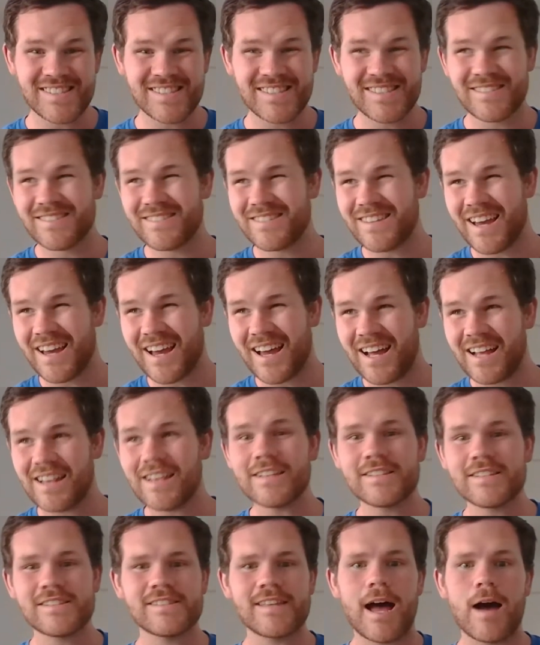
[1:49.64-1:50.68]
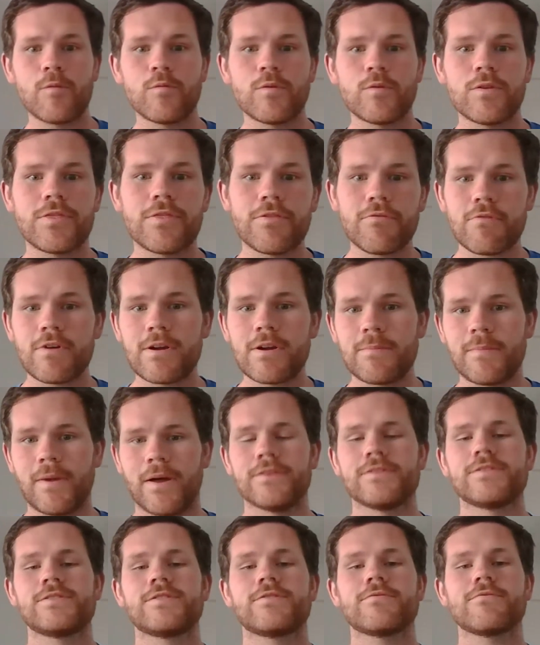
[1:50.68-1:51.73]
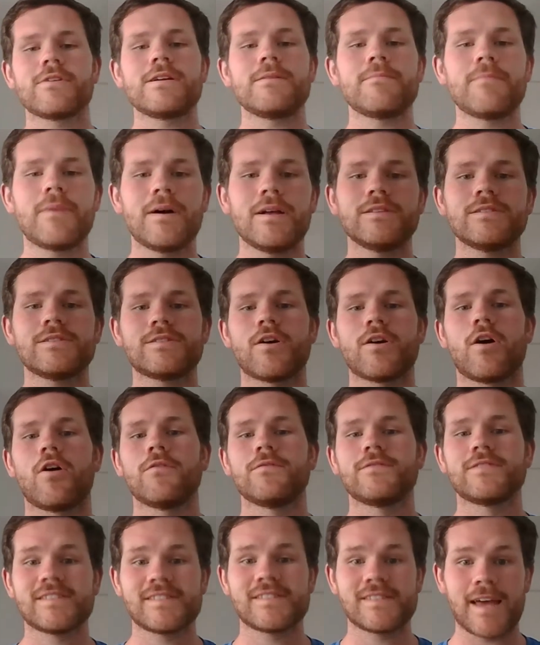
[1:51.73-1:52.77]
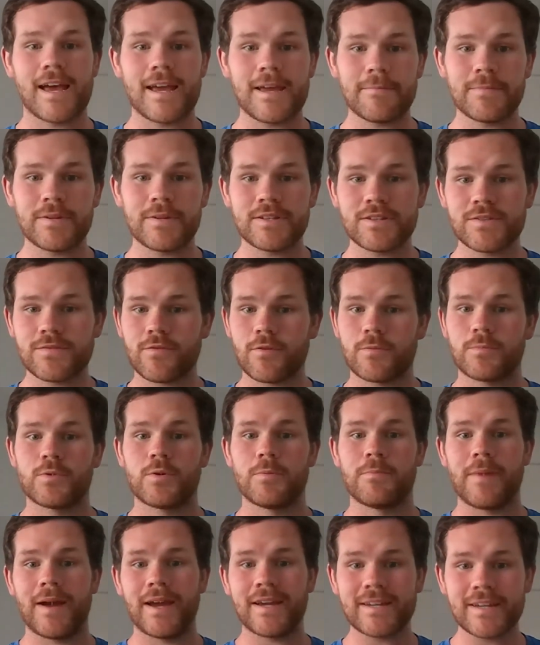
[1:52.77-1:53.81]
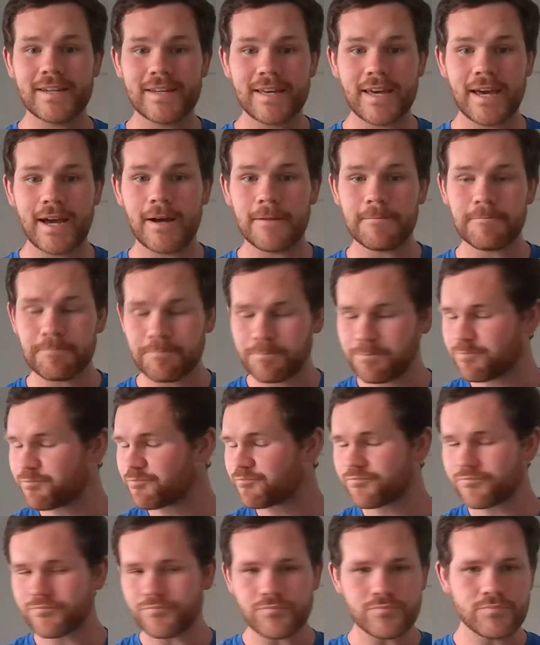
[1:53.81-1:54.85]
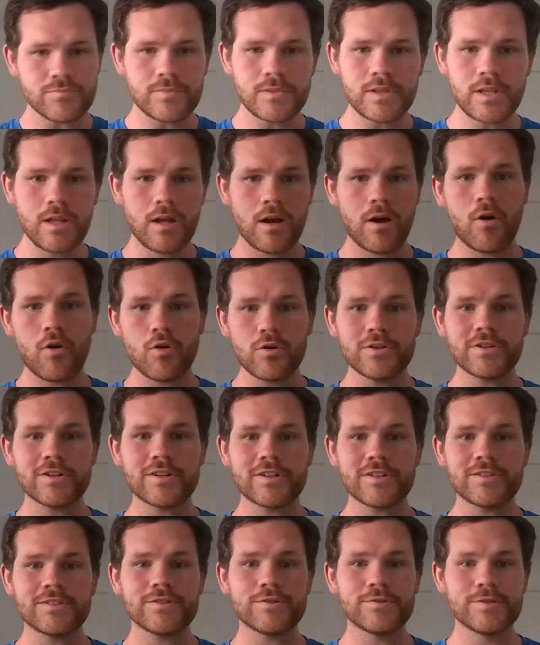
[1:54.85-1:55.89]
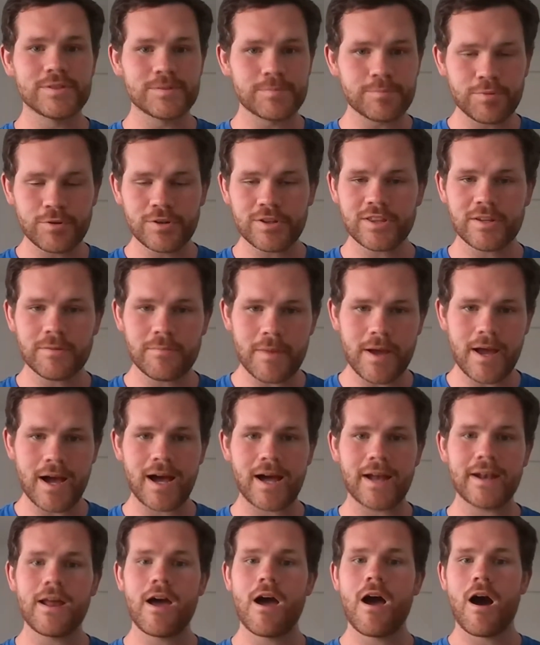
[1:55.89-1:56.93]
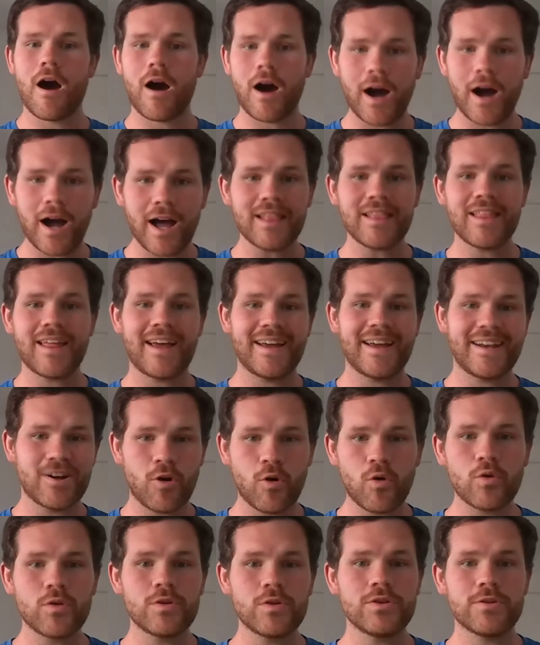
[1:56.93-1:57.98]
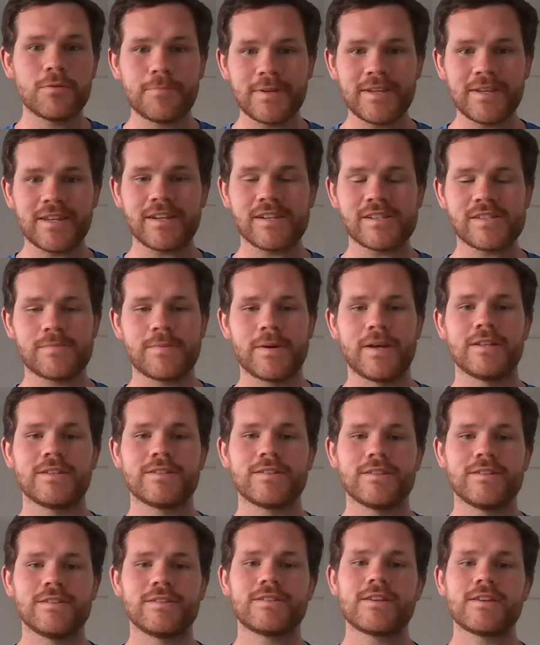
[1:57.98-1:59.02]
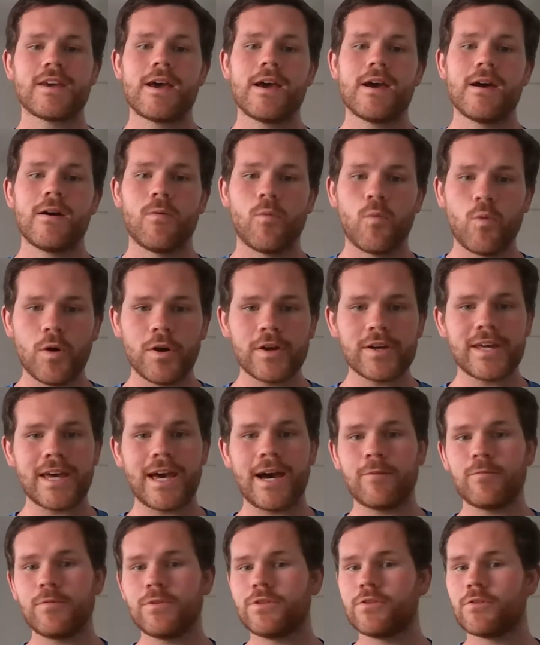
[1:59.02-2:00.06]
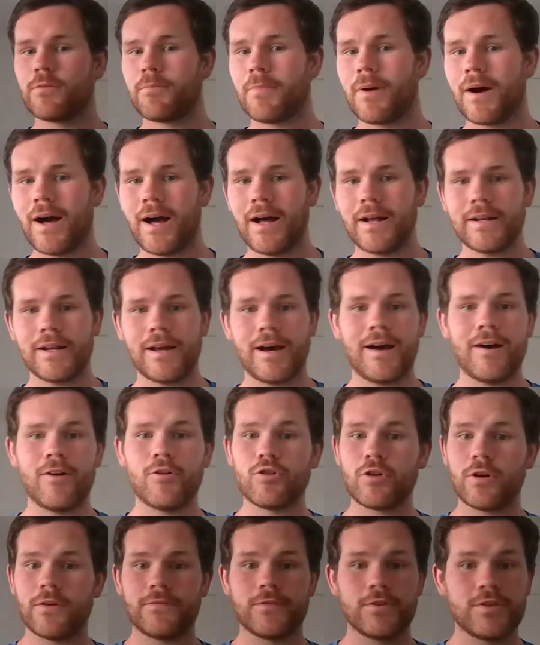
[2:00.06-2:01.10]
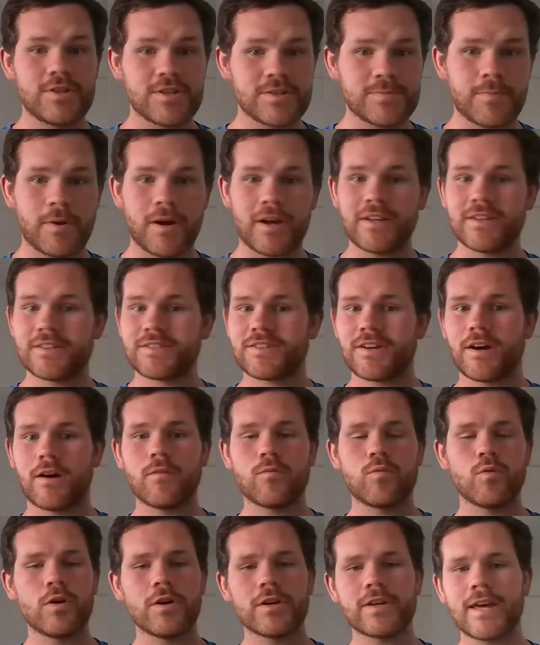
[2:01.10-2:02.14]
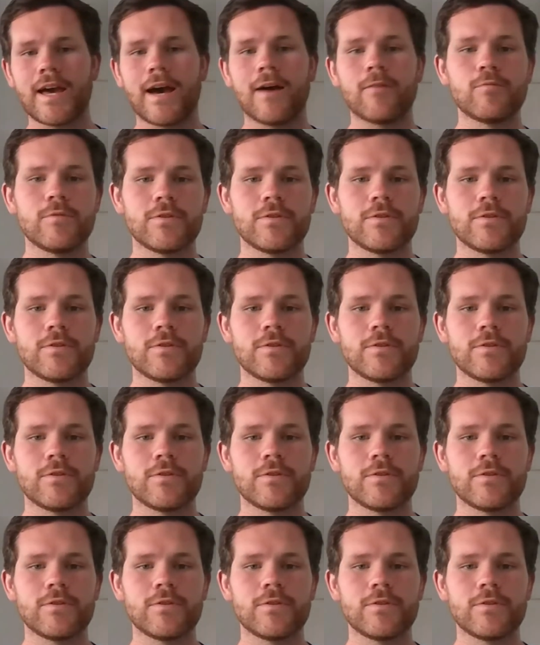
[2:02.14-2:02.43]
let's start with 3 months. 3 months of statements from your bank account. All you got to do is print them out, highlight all your big expenses, work out with your partner, or if you're just by yourself, work out with